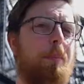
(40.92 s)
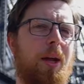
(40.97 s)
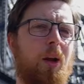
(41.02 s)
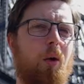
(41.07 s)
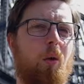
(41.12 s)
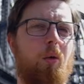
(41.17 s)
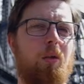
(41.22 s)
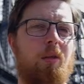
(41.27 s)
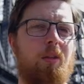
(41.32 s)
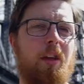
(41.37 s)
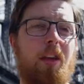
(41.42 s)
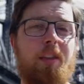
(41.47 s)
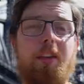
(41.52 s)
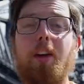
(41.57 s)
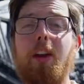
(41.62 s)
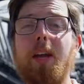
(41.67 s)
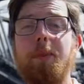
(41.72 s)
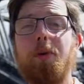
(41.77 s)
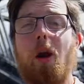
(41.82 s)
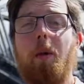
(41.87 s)
Bill. The
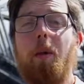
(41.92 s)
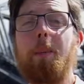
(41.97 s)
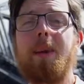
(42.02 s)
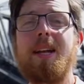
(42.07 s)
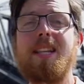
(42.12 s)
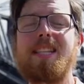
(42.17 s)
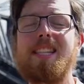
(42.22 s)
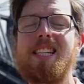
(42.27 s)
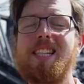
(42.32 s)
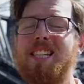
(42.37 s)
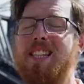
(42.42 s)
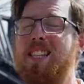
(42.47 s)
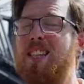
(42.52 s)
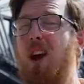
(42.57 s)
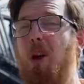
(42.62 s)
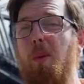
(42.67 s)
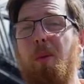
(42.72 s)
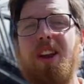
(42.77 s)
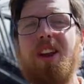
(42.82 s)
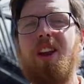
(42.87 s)
only problem is,
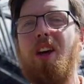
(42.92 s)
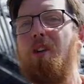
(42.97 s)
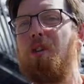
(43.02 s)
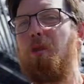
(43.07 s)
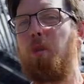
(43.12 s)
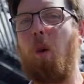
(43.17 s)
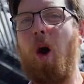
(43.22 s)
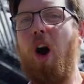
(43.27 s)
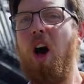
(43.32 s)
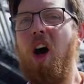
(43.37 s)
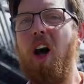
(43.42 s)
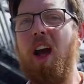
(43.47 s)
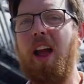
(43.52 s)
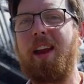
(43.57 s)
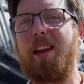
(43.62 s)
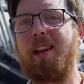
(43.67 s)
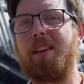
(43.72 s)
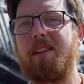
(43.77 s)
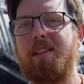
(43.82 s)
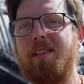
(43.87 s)
no one knows
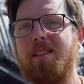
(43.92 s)
why.